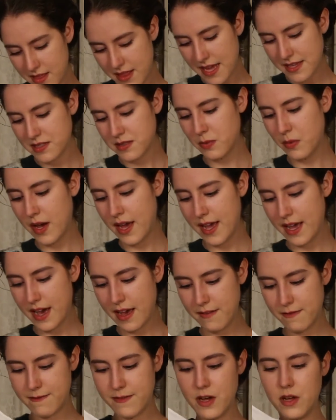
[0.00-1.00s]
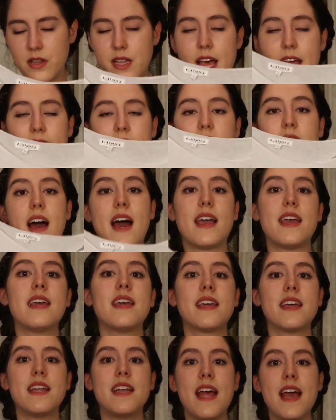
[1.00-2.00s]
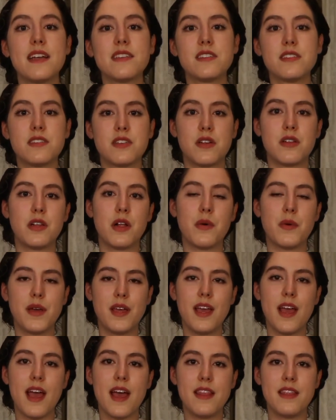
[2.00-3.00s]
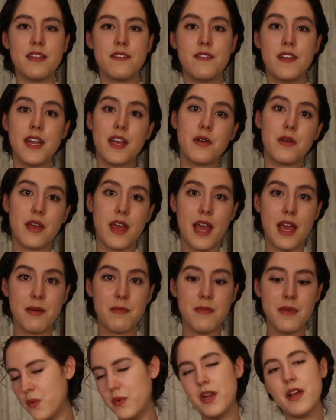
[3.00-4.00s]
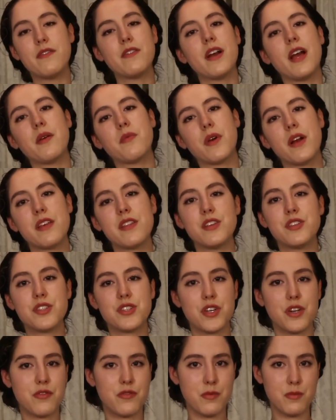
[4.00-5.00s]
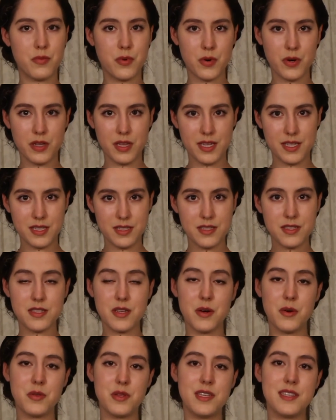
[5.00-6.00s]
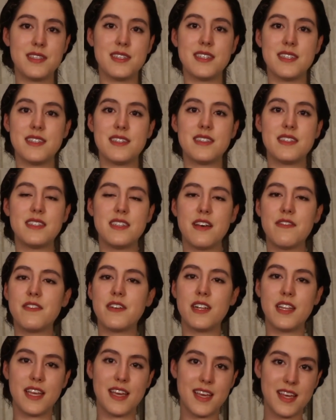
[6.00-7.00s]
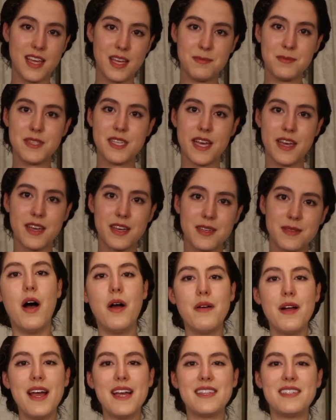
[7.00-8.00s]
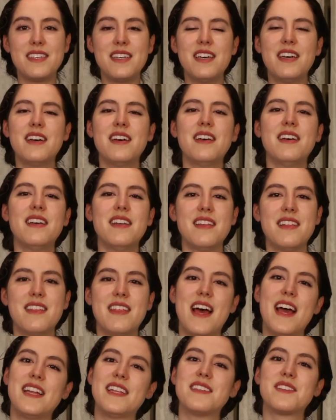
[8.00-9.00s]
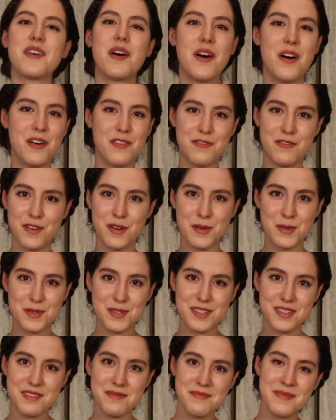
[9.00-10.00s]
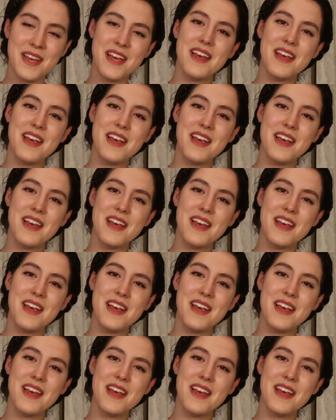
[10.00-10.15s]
That's why I felt like I can connect to Chloe and the video game whenever I wear this shirt from Portland, so this is definitely a keepsake. Alright, that is all, folks.